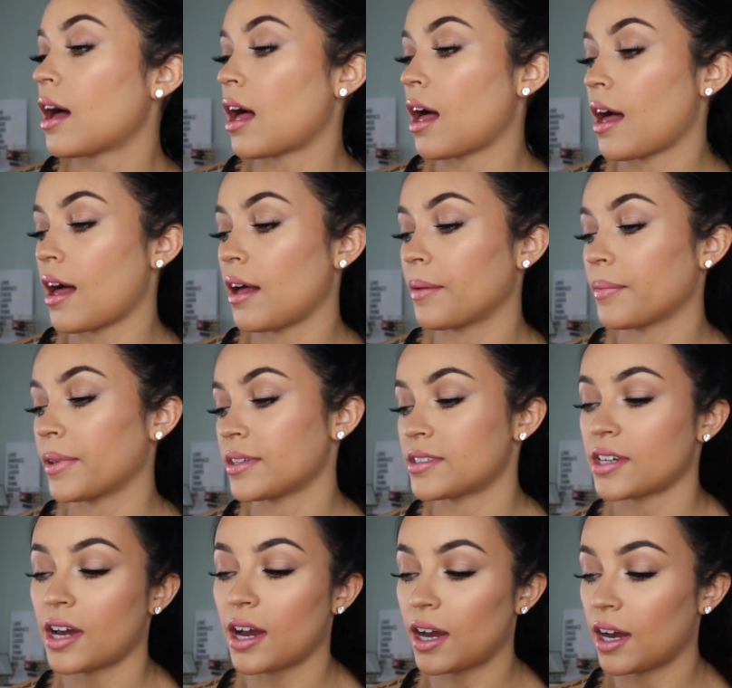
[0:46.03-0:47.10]
Um,
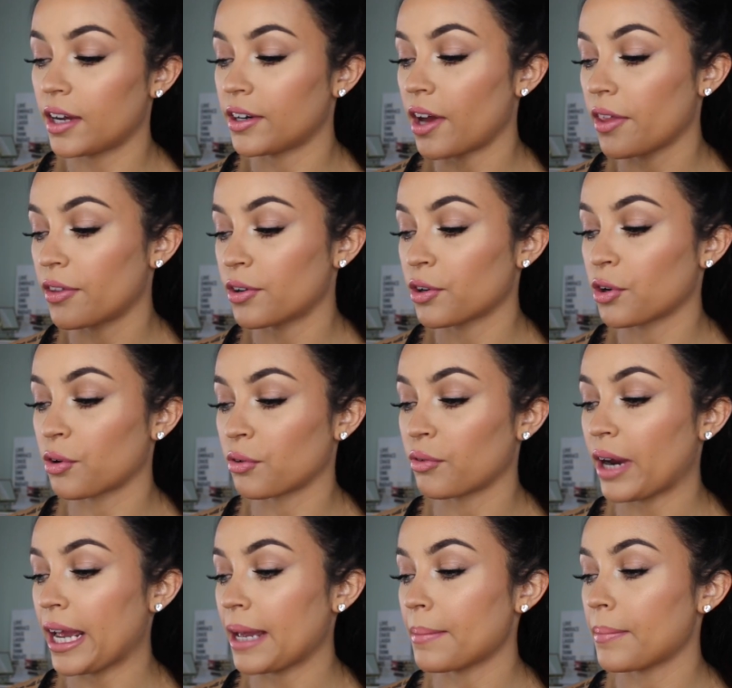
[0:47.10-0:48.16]
another
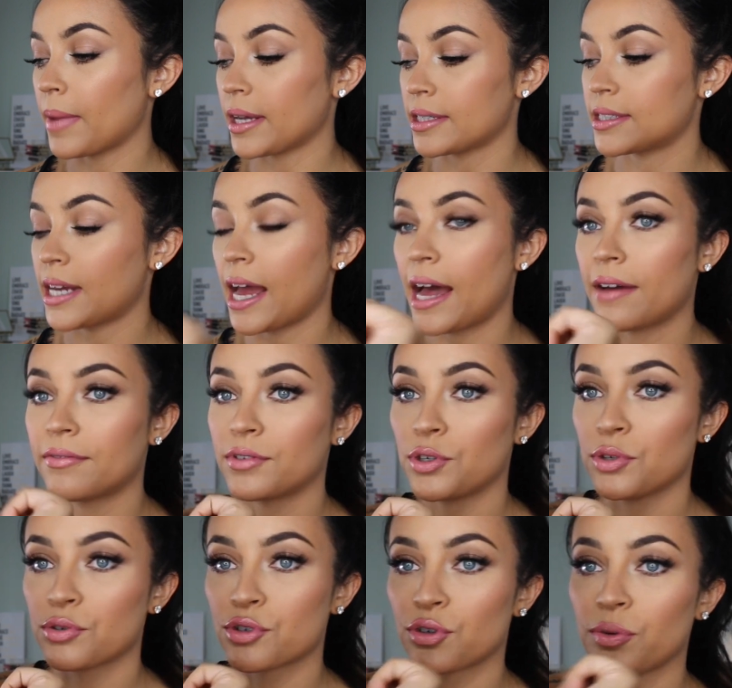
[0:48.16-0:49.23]
great must-have
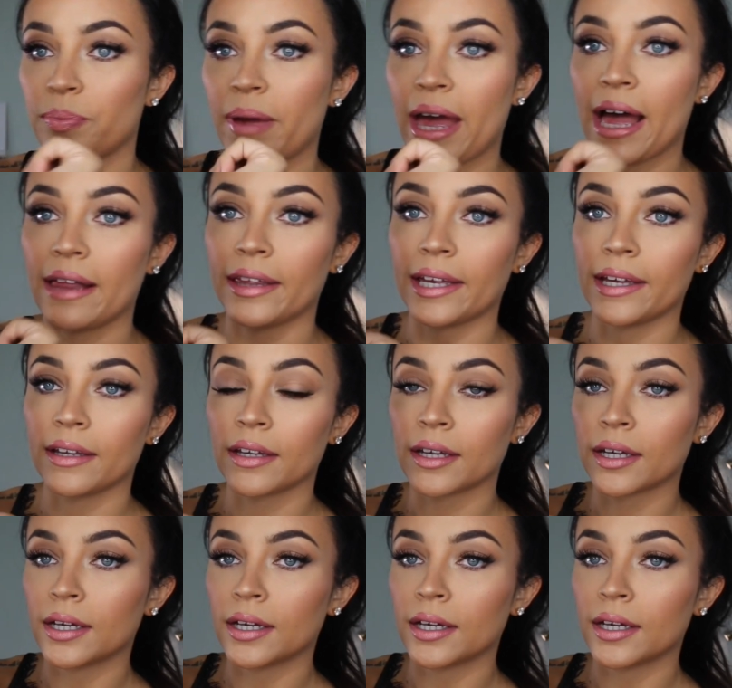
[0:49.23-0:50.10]
neutral palette.